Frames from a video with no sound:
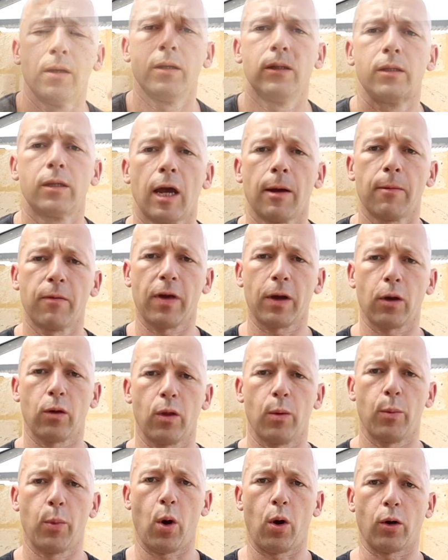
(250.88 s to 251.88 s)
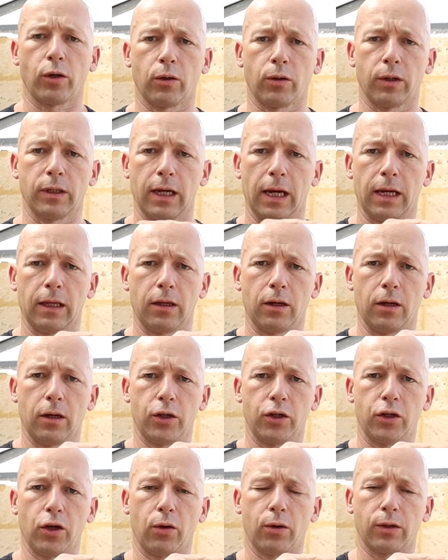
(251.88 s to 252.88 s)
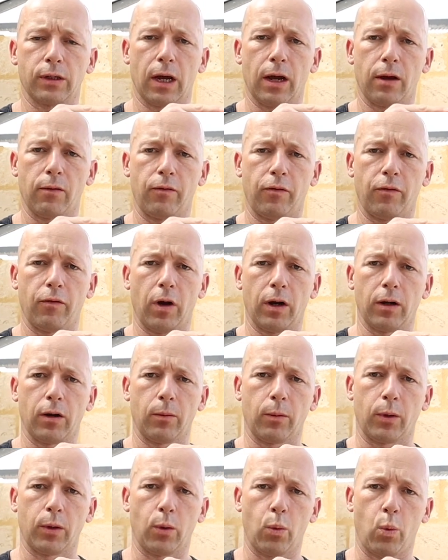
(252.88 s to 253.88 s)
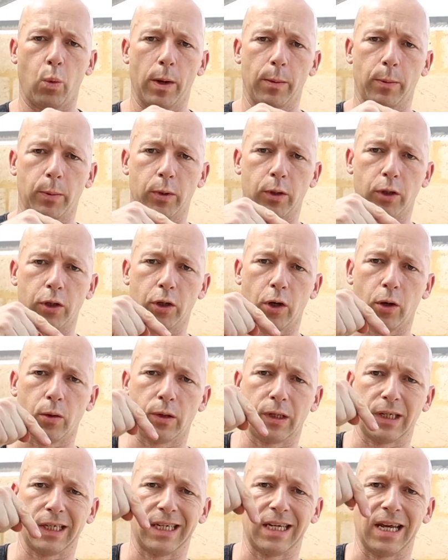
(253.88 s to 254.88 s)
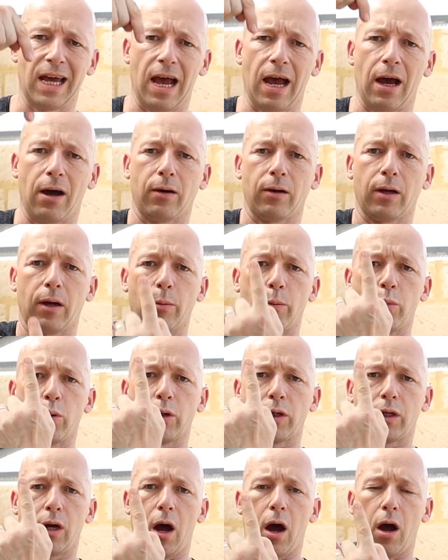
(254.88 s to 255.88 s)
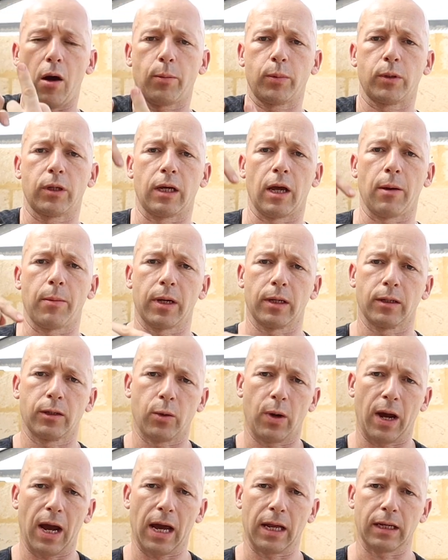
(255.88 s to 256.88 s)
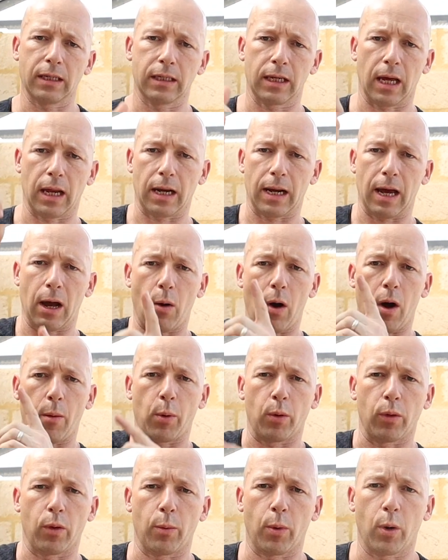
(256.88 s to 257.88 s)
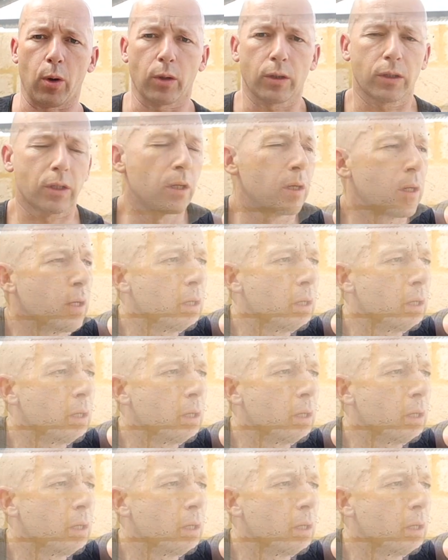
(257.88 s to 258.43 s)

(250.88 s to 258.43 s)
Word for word: Same thing on the box. I'm going to take the shoulders out in front. I'm going to whip the shoulders down and push up to get me into a handstand now up on the box.